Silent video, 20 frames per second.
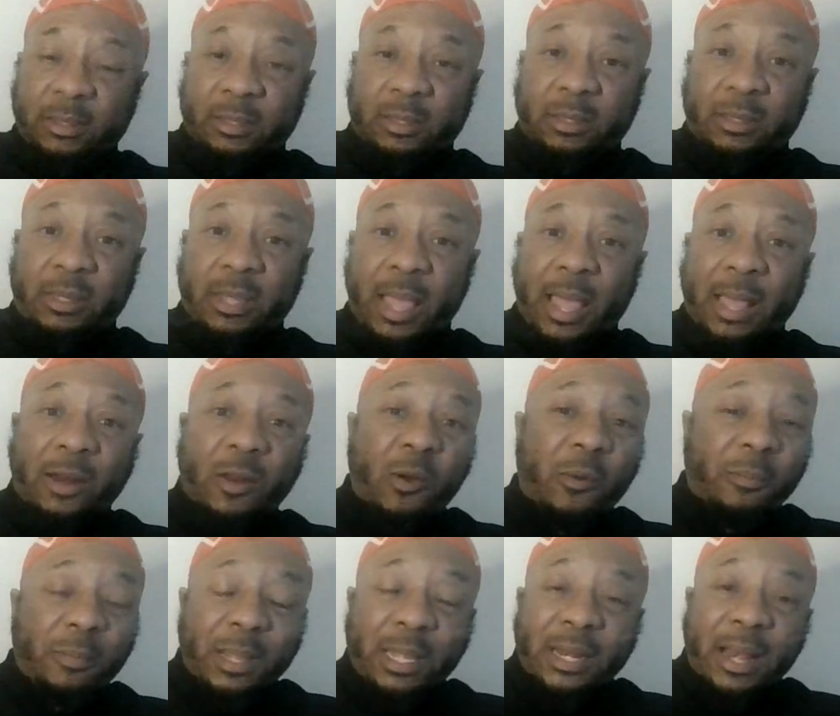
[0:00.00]
that
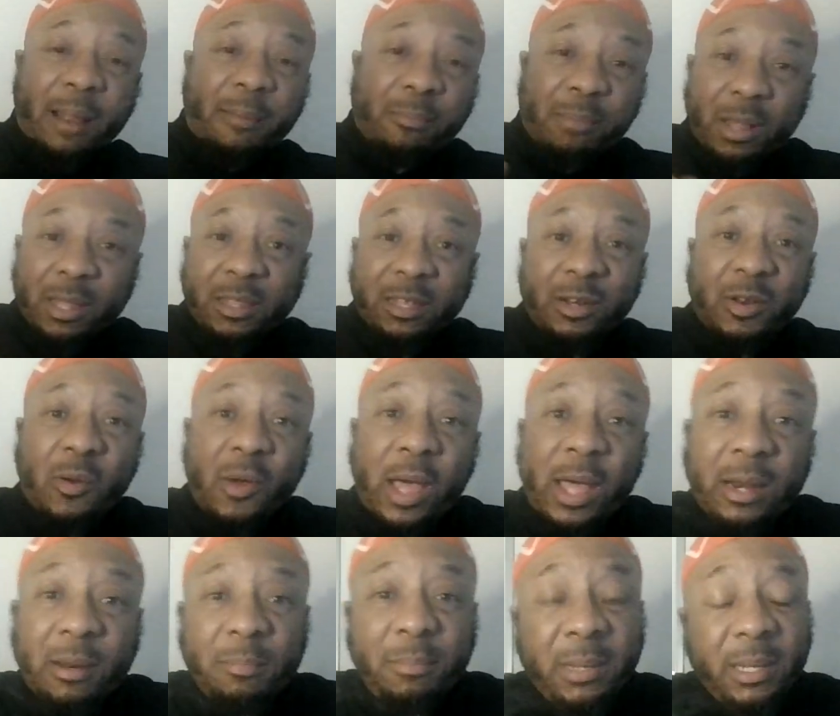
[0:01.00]
don't mean that brother know
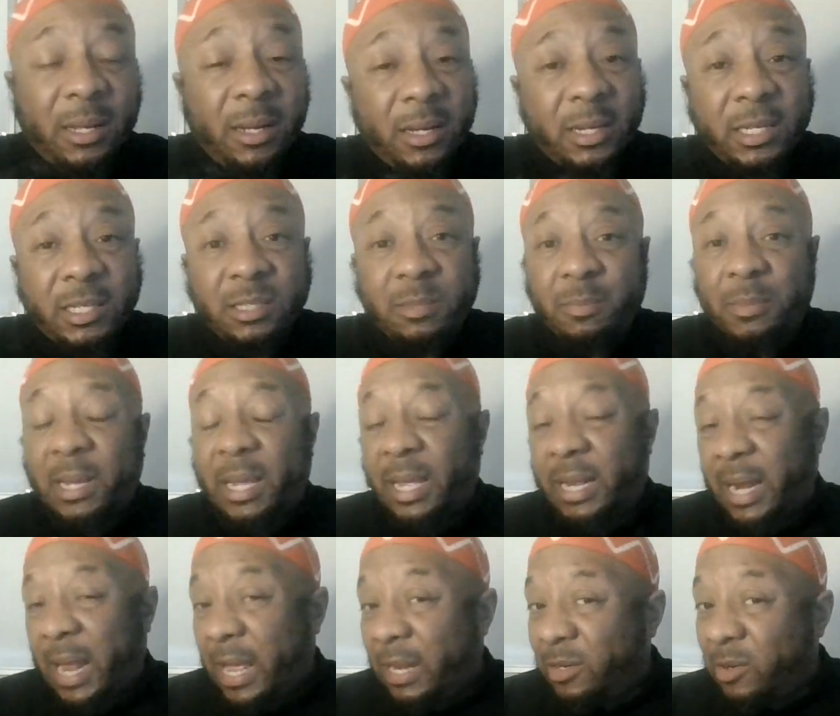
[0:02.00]
how to be a husband,
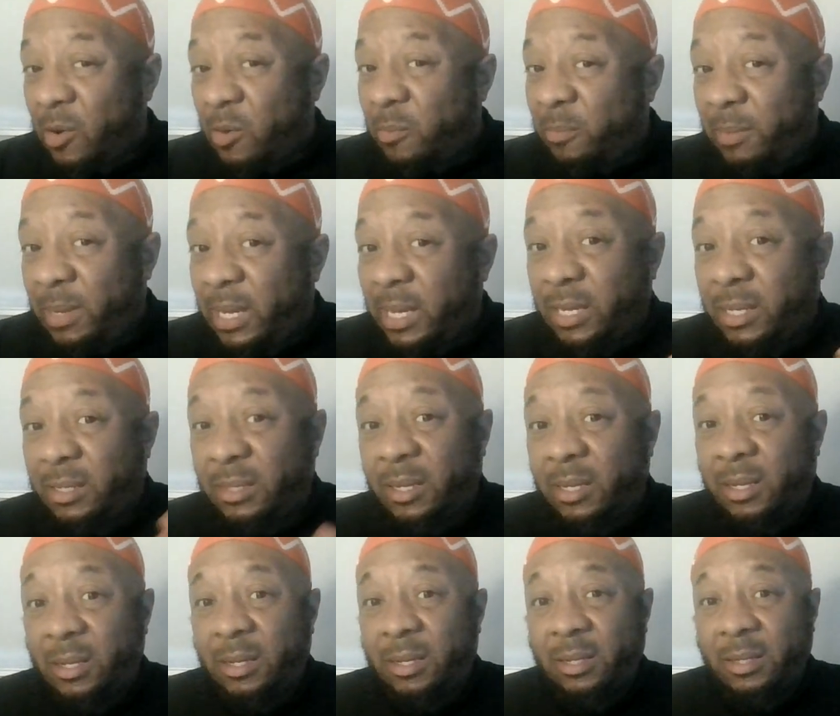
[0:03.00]
and that don't mean
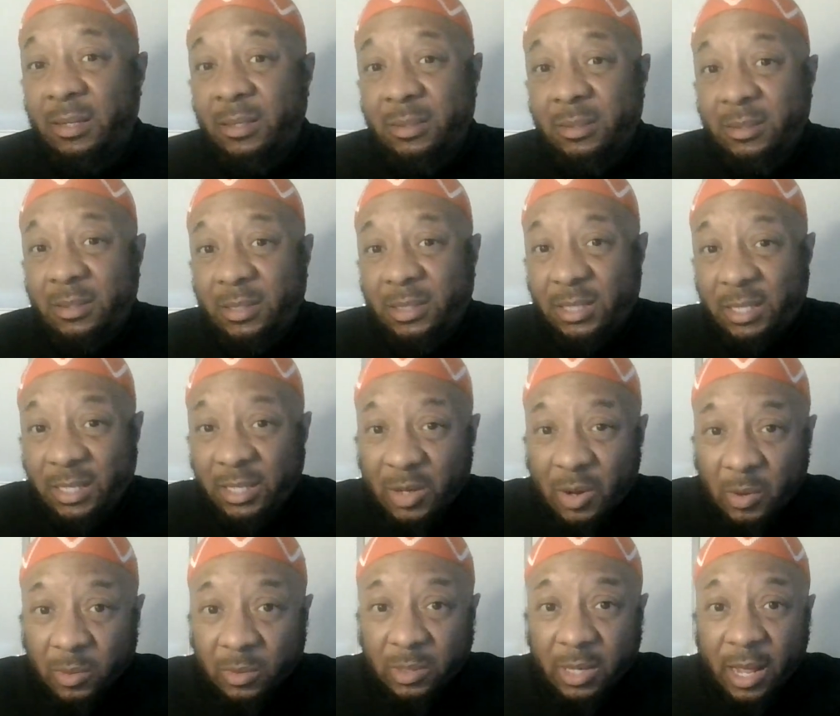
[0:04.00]
she
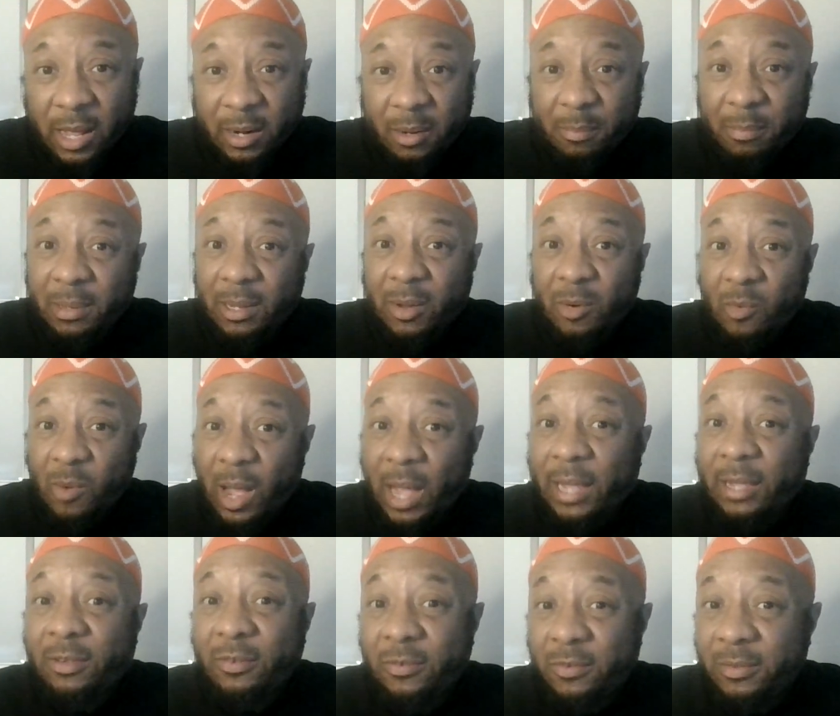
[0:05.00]
knows how to be a
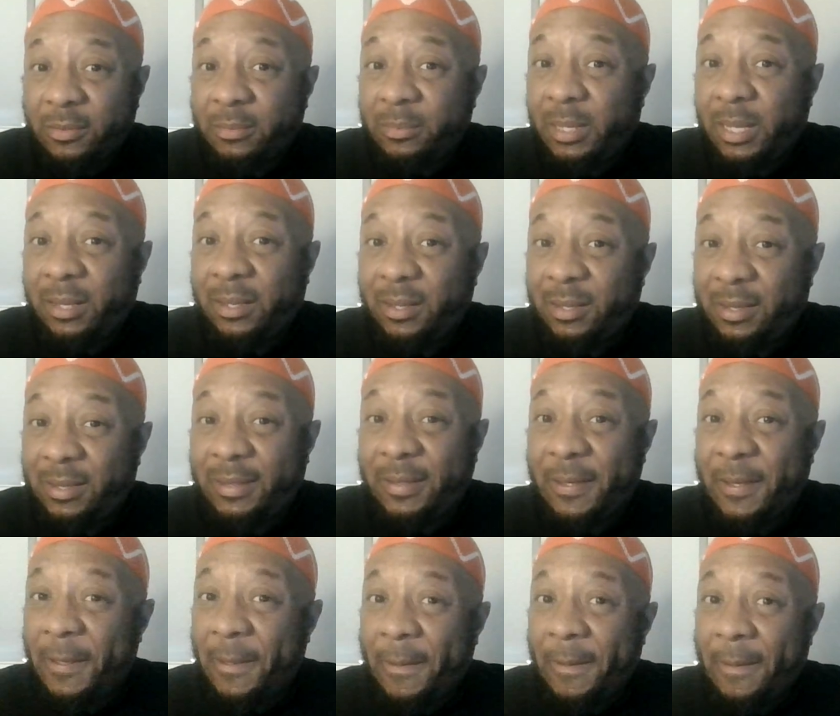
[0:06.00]
wife.
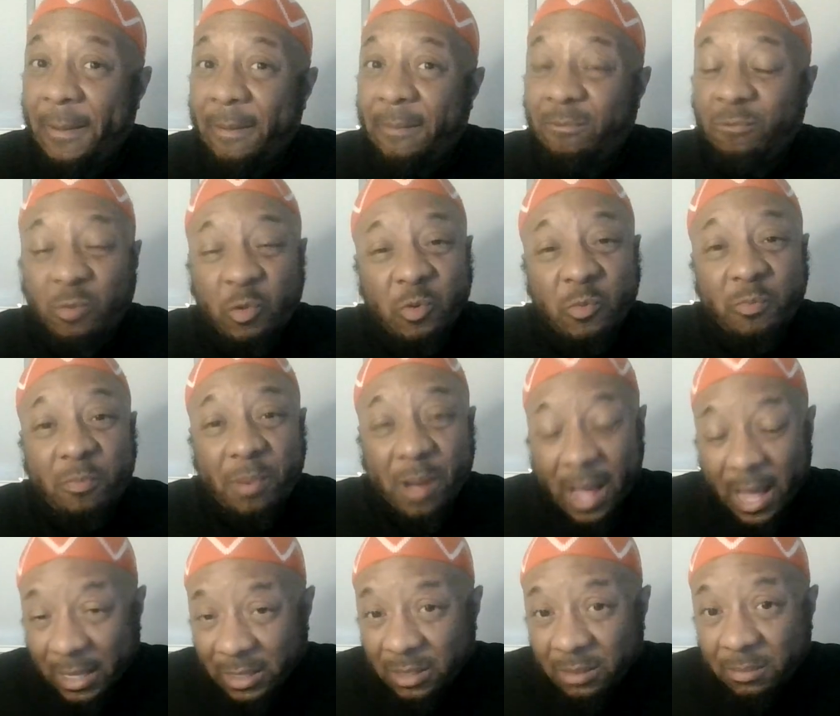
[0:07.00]
You
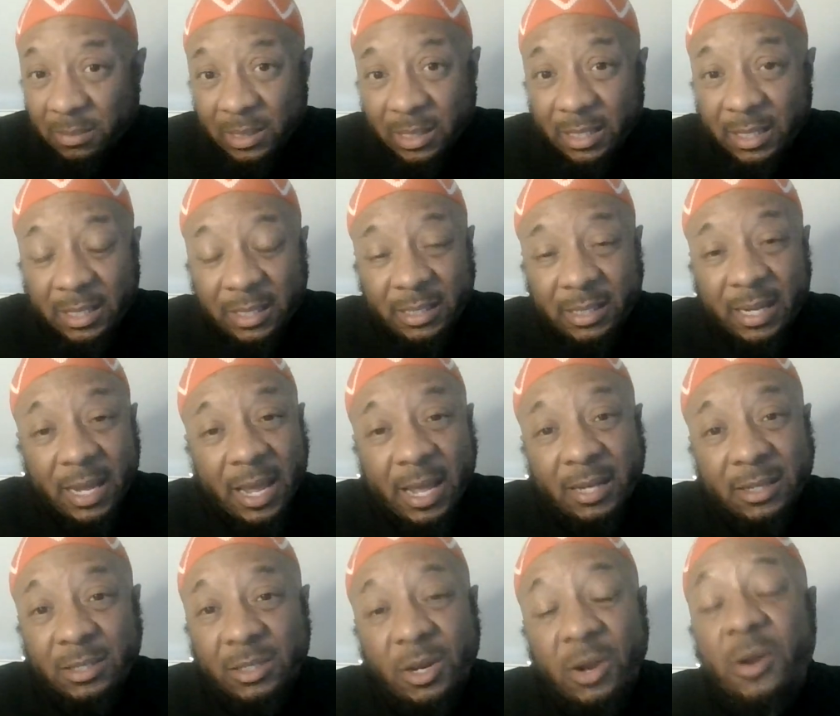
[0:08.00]
possibly
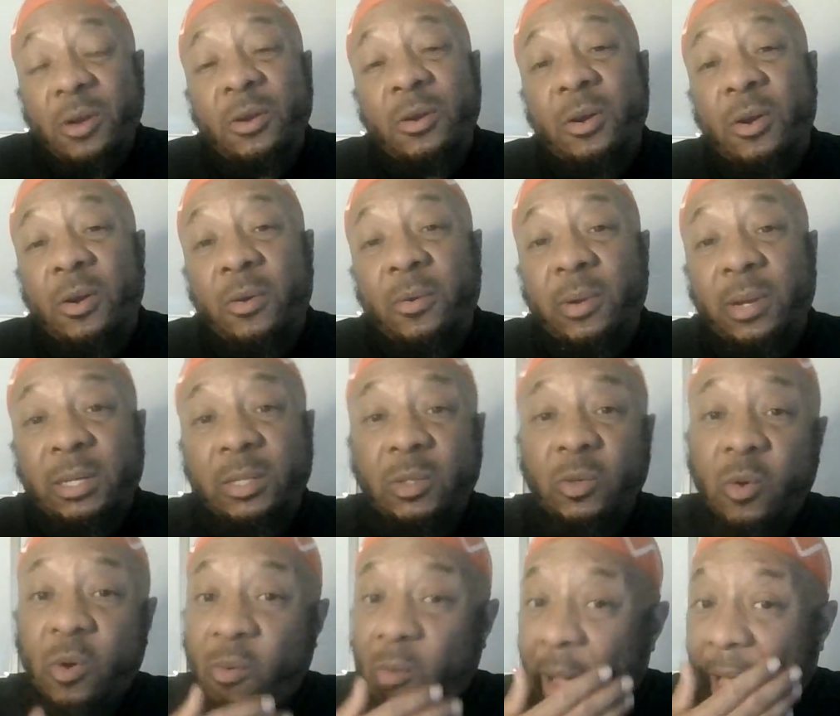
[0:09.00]
can't turn her
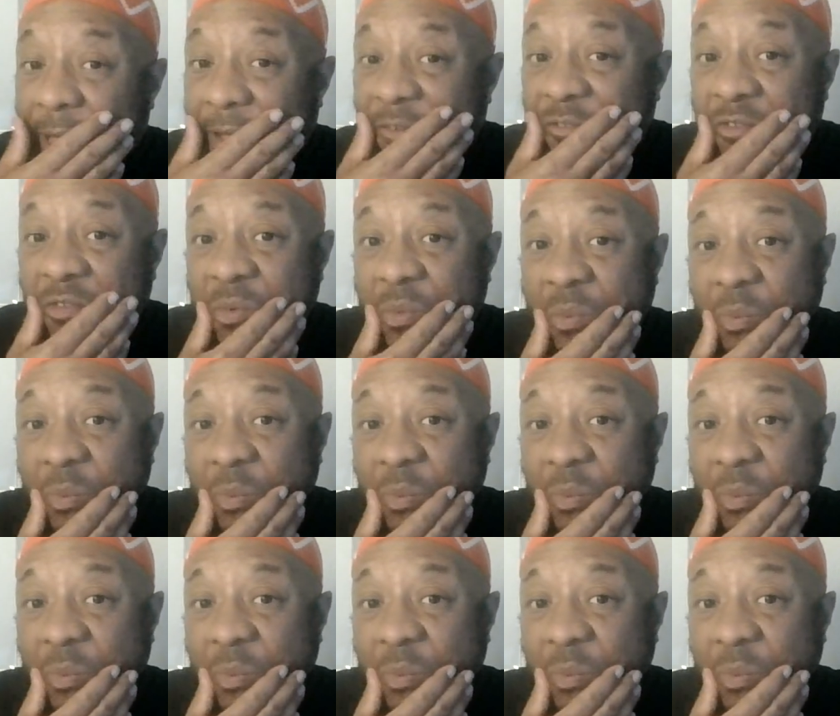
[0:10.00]
into a wife.